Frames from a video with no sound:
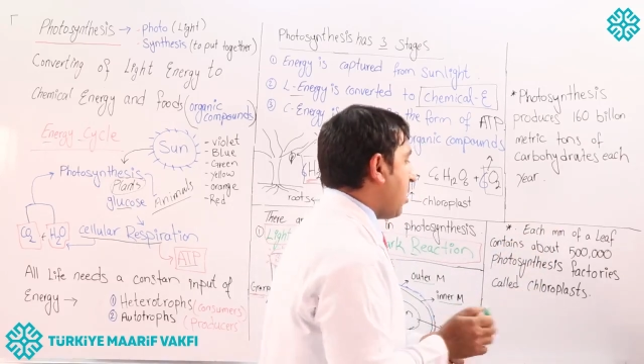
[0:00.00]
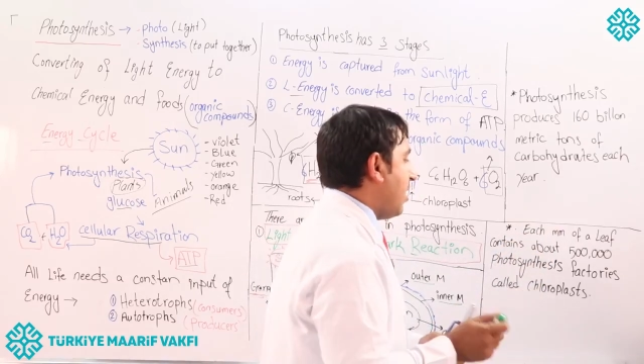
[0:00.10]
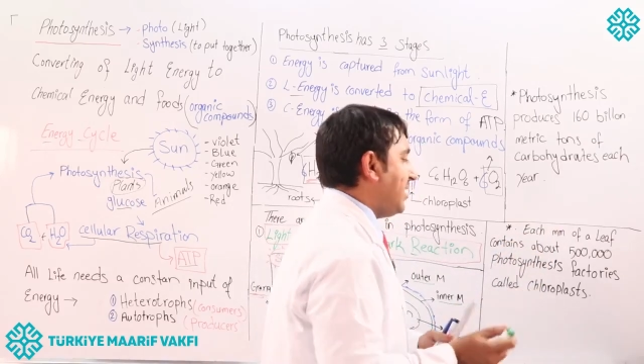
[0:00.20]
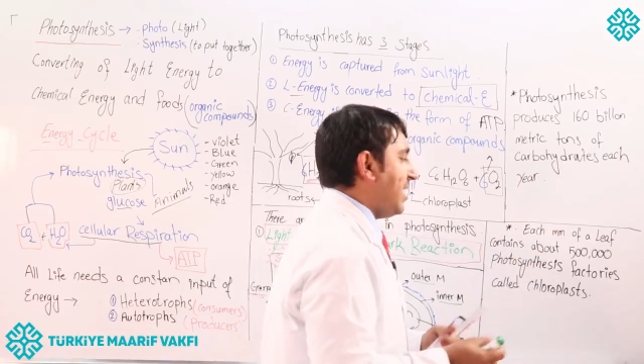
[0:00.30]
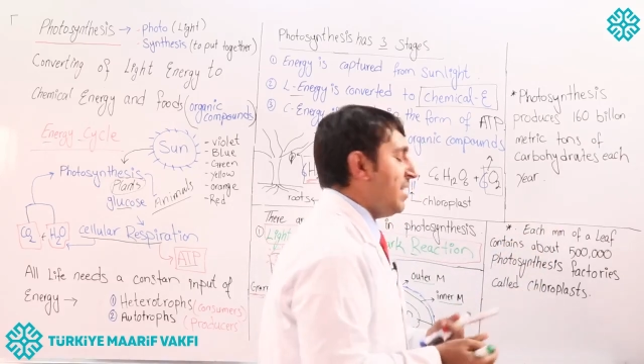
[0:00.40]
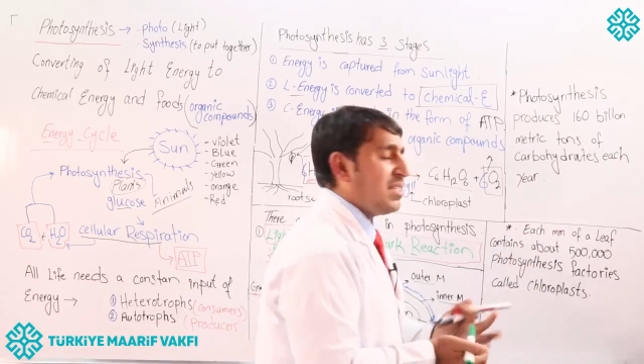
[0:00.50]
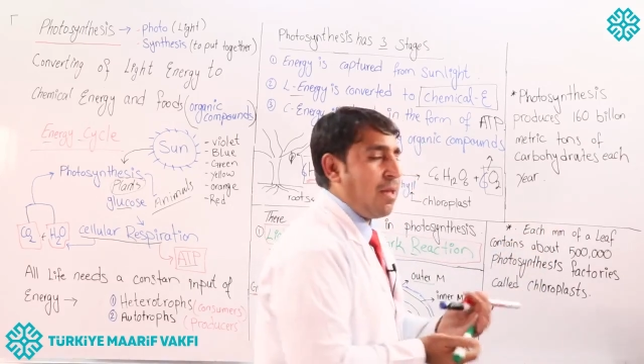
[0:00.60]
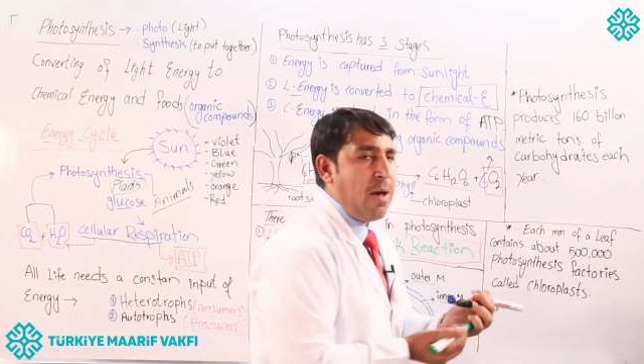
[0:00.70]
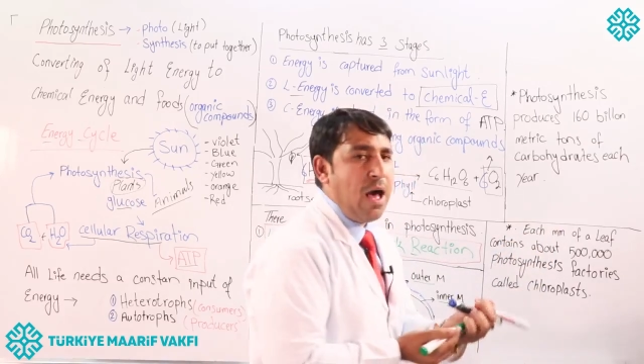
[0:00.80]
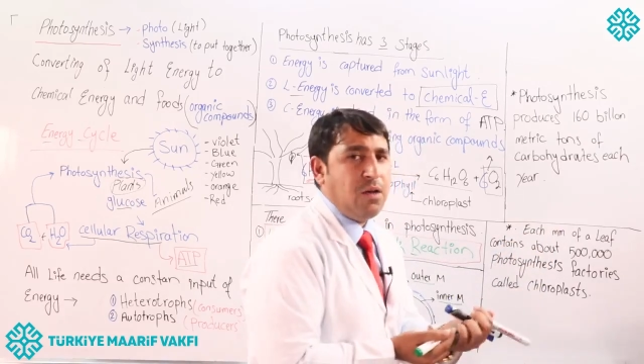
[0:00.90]
contains
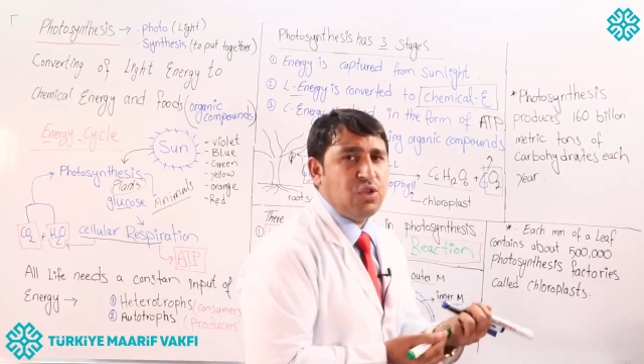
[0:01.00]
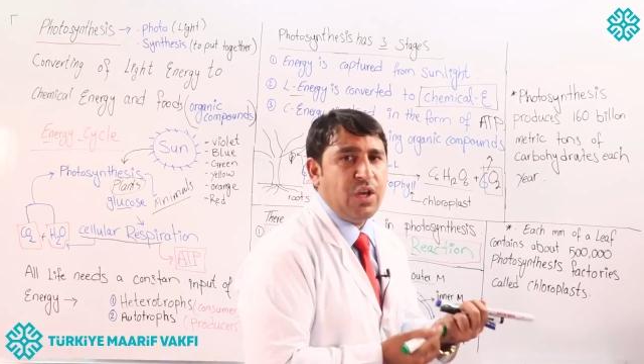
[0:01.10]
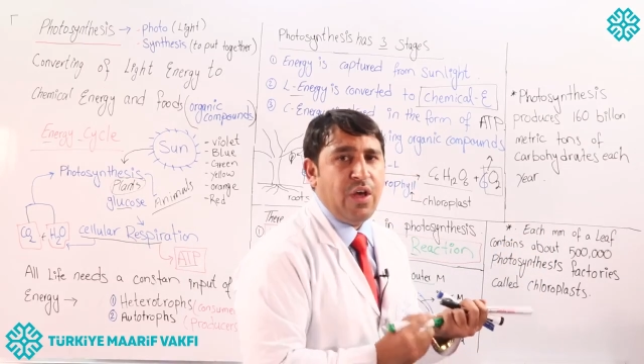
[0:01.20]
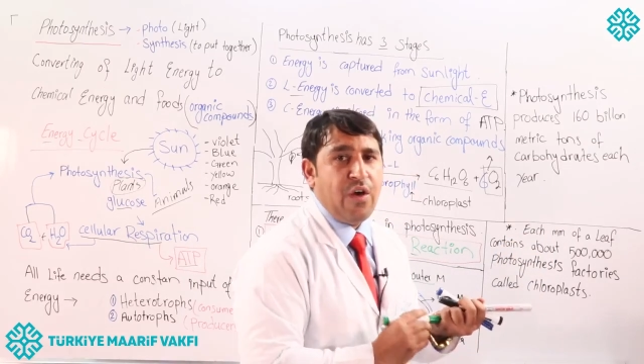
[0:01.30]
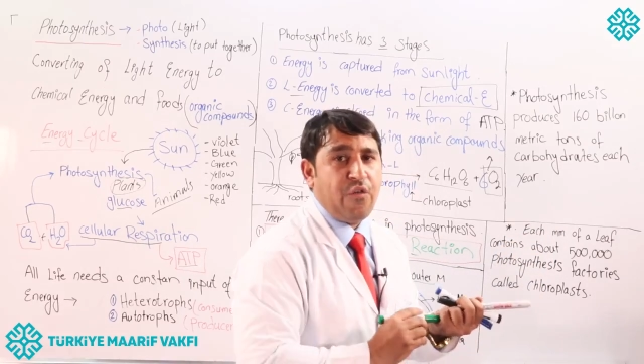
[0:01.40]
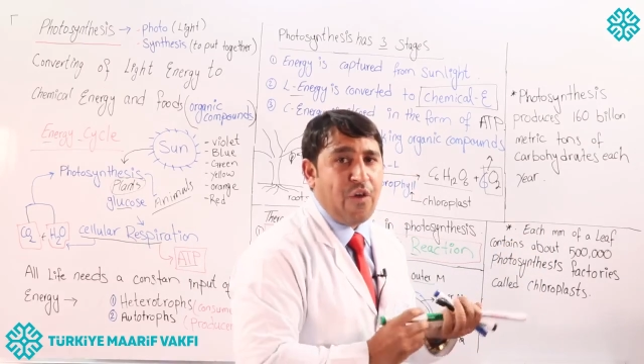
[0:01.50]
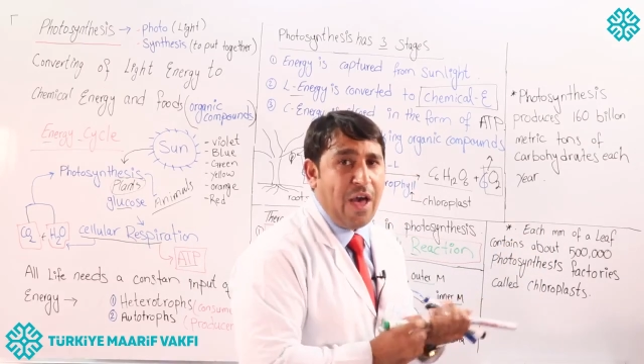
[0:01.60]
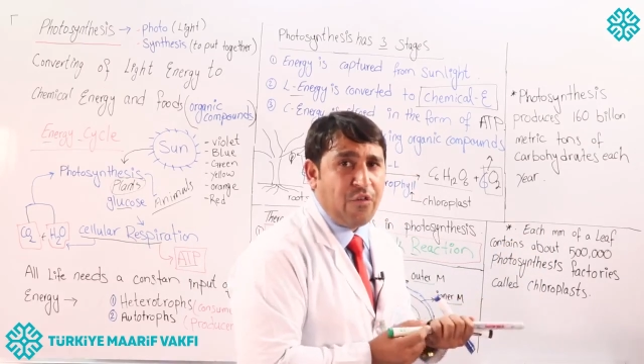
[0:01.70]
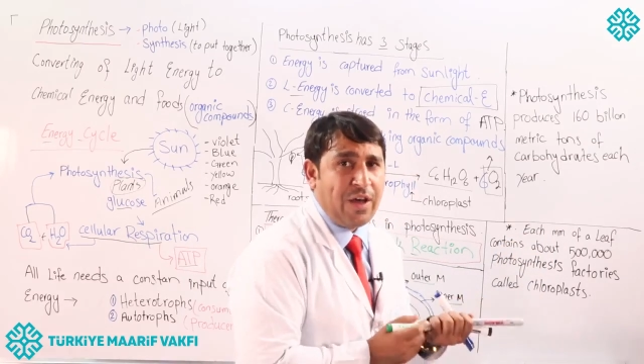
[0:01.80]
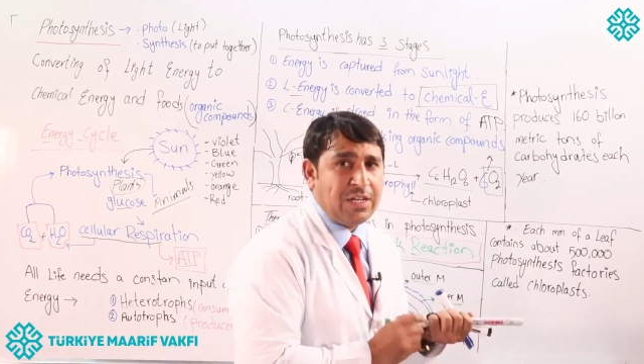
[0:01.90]
about
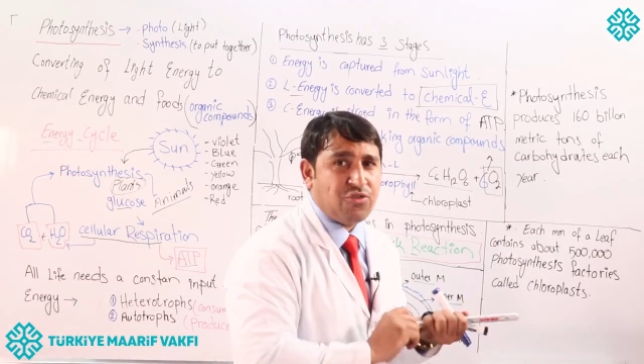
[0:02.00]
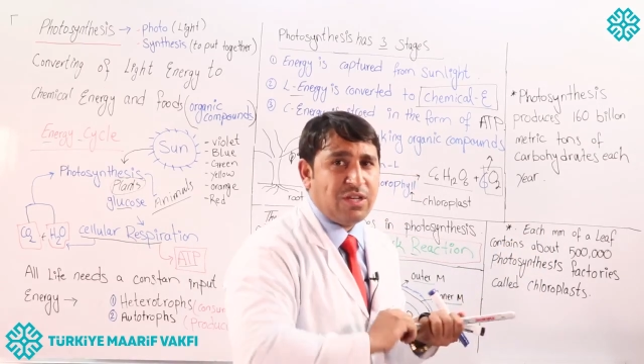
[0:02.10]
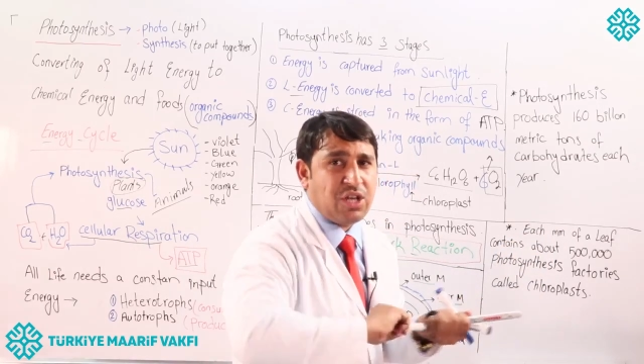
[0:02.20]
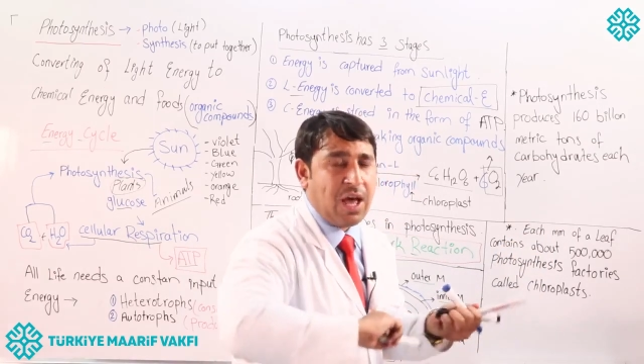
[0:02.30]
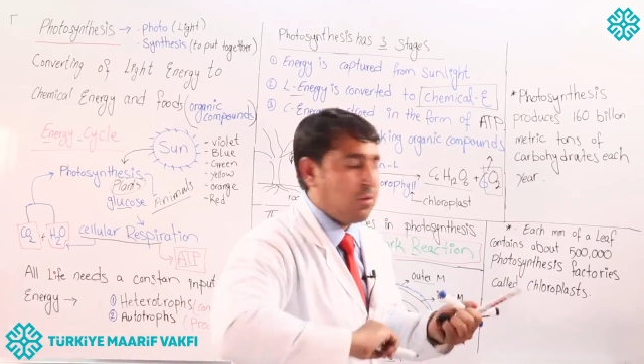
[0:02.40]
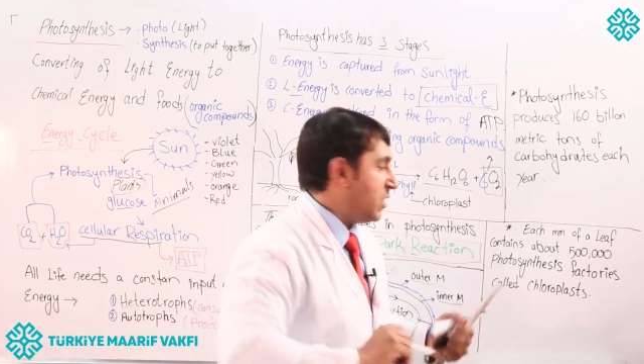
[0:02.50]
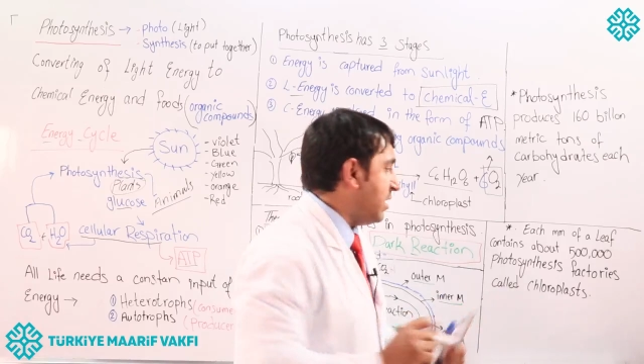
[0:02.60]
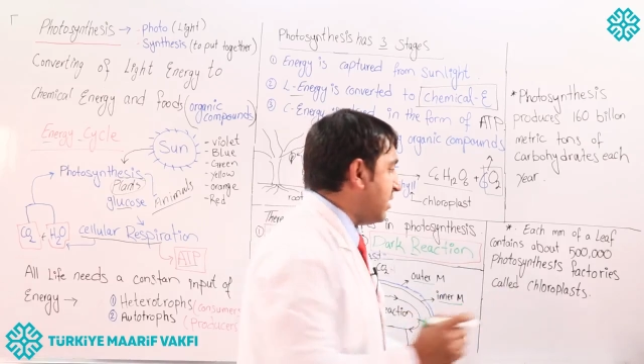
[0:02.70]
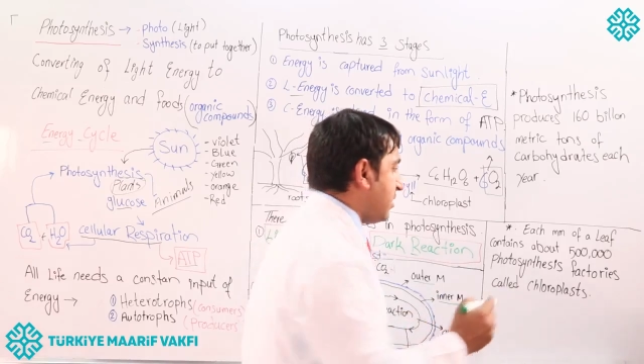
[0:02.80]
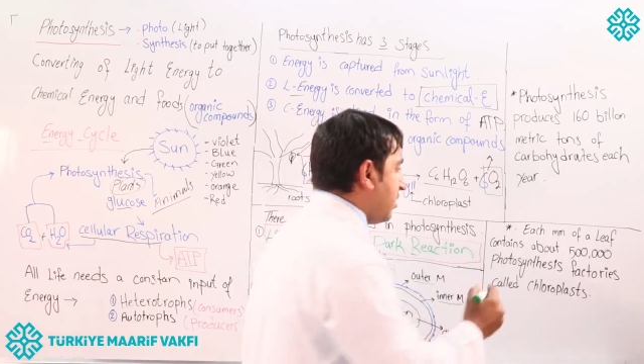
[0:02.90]

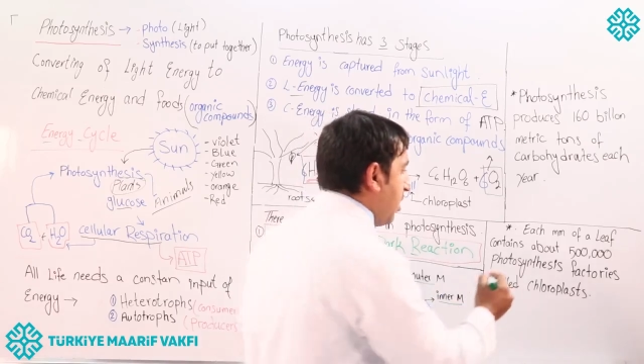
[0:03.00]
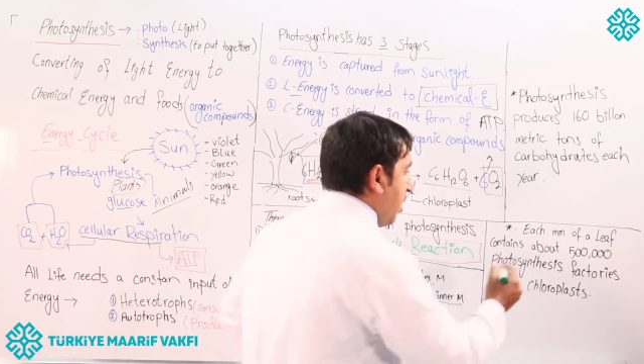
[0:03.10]
500,000